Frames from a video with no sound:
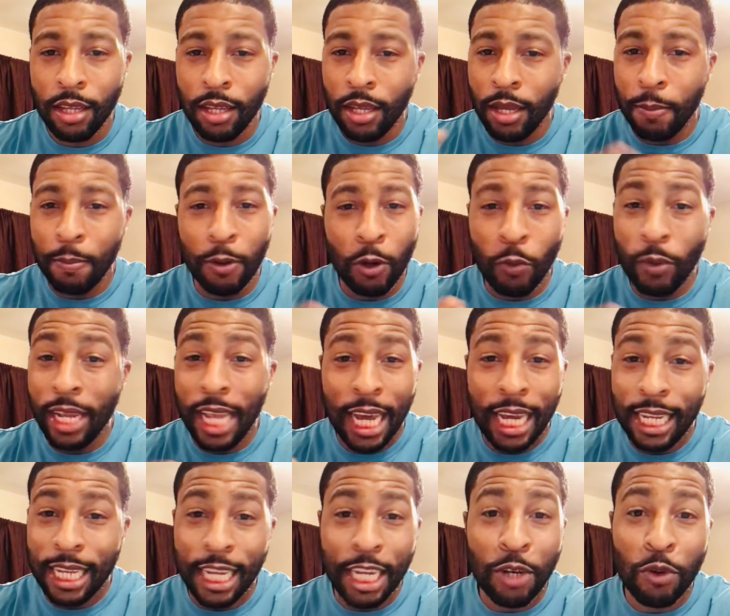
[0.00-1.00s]
But we got to
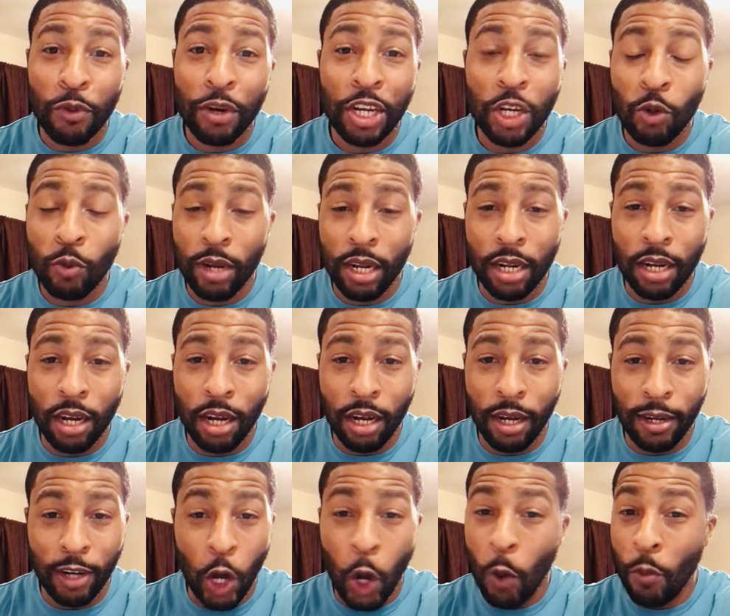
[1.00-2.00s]
get real with God.
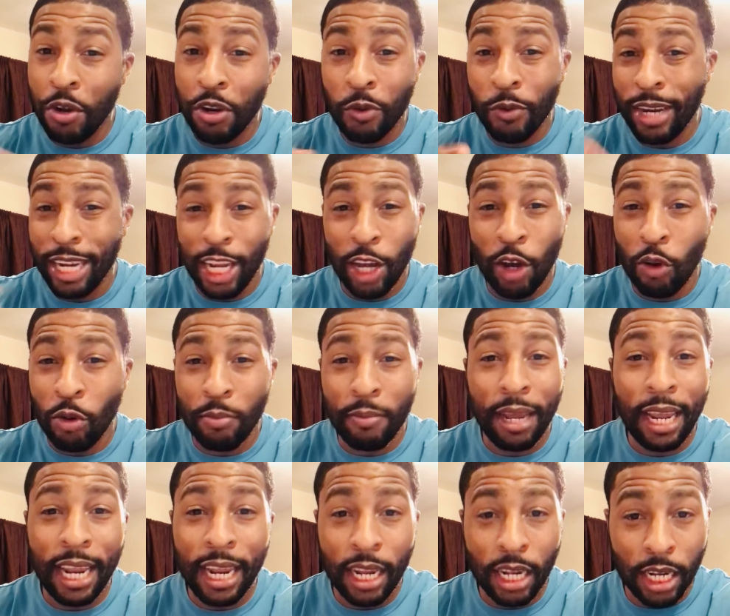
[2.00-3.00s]
Are we really
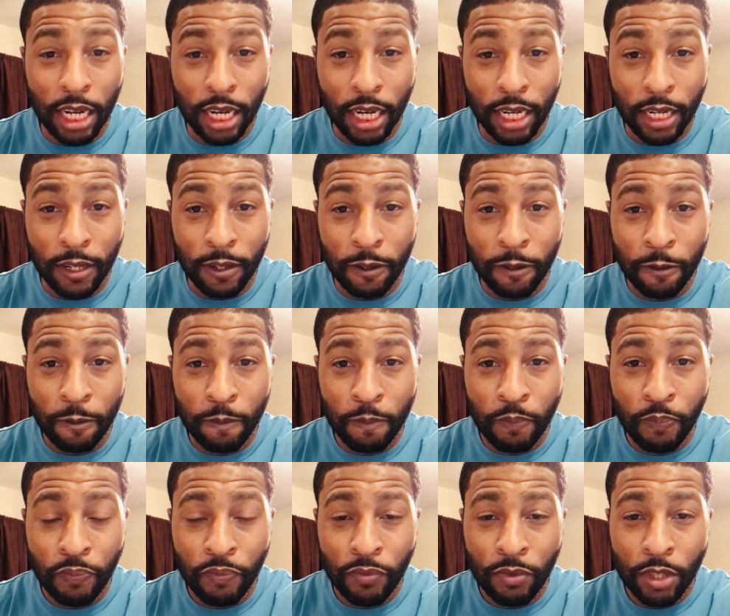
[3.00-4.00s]
obeying God?
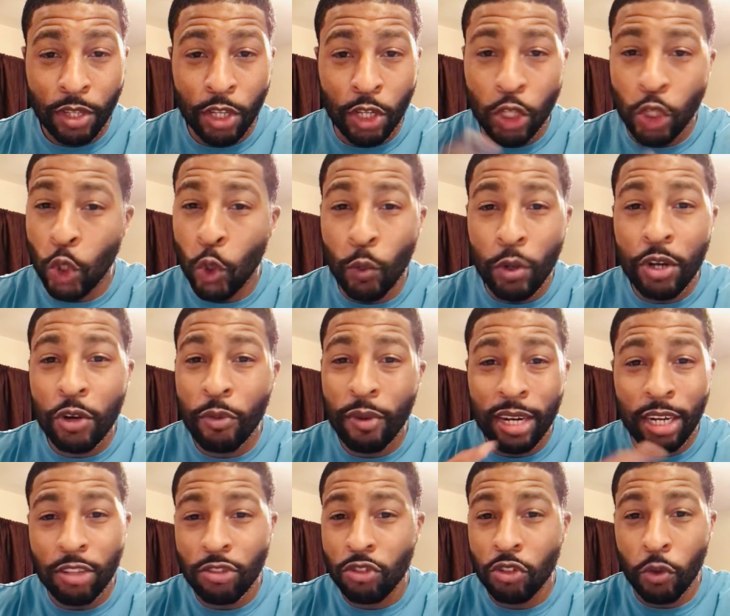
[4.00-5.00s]
Do we really
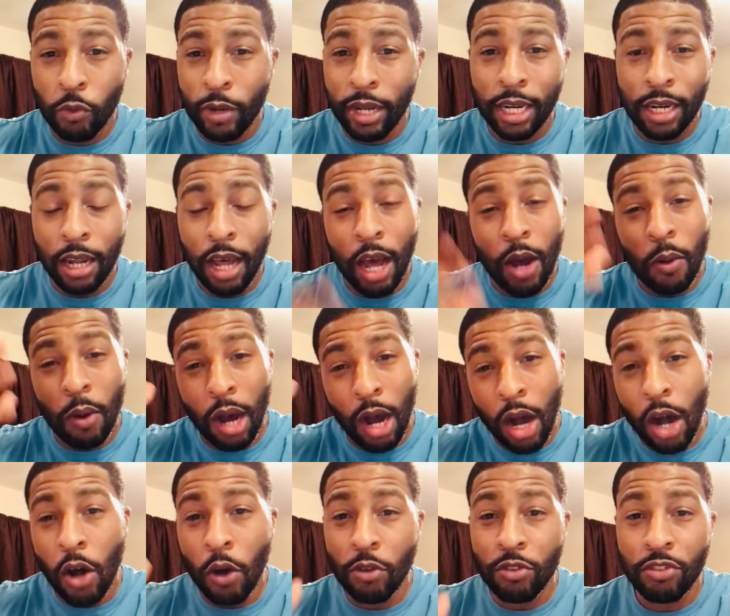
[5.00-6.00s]
surrender our
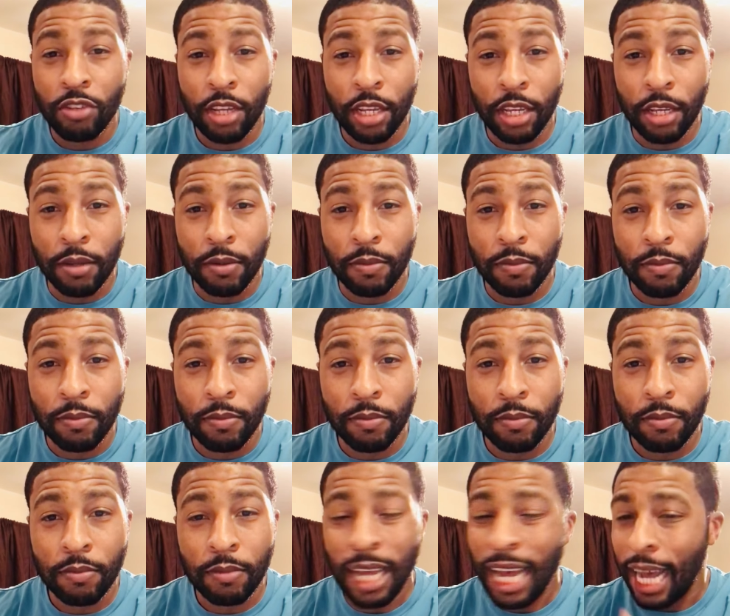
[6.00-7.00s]
all to him?
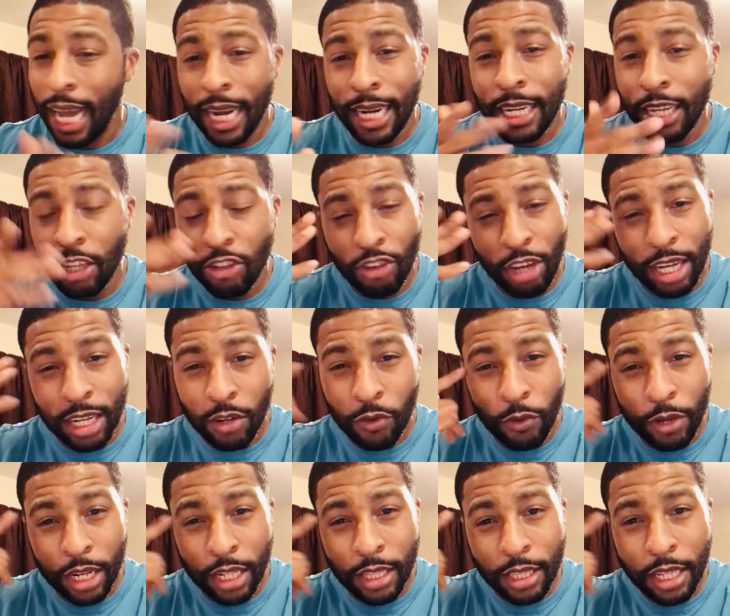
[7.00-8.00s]
I need y'all to really
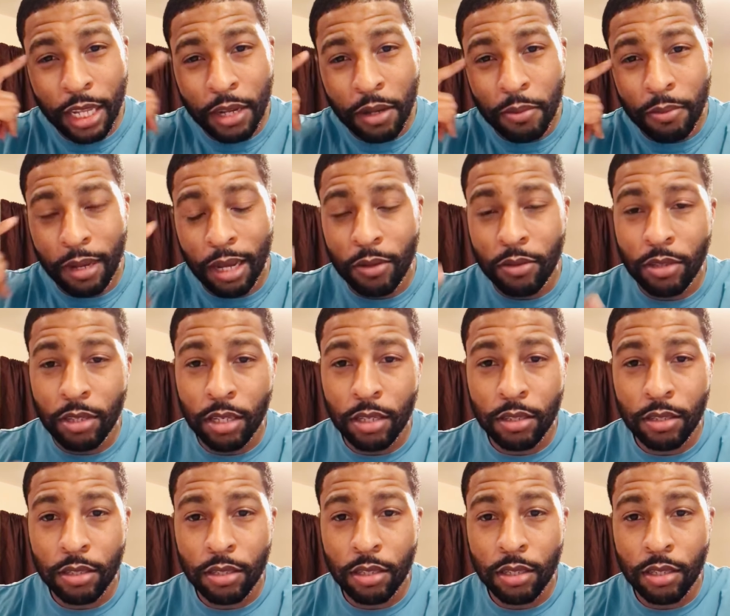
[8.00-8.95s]
think about this.